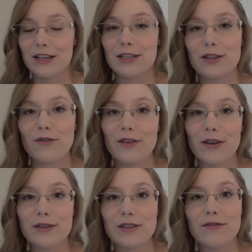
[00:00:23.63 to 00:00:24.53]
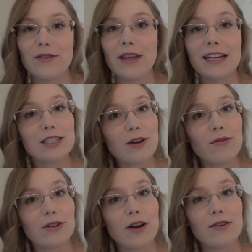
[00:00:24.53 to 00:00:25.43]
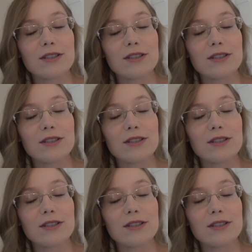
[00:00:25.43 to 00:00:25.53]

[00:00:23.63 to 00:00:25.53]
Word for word: So for those of you that don't know,